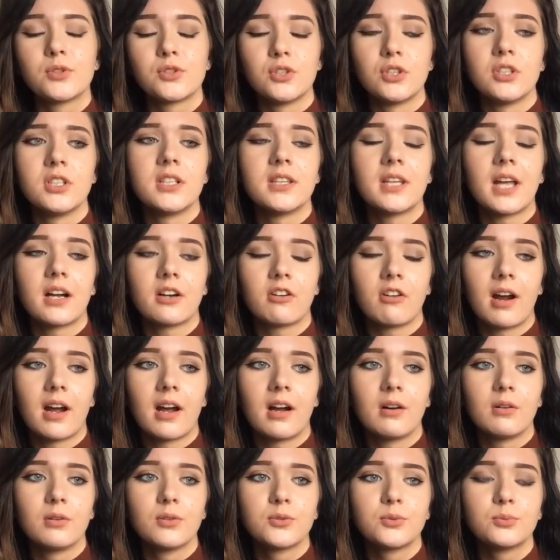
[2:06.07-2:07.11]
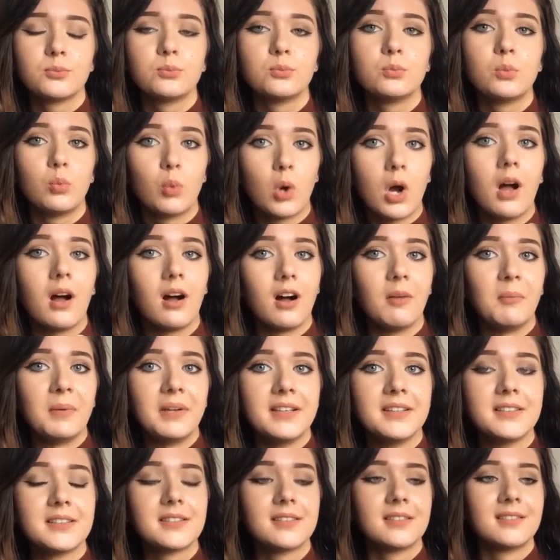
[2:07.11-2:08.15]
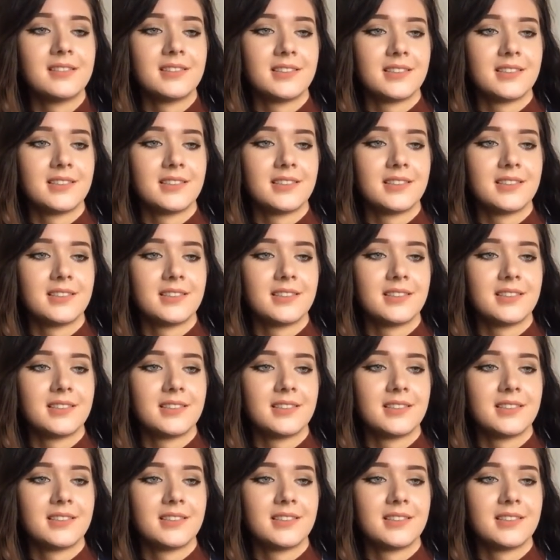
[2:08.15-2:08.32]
stood in that crowd were armies.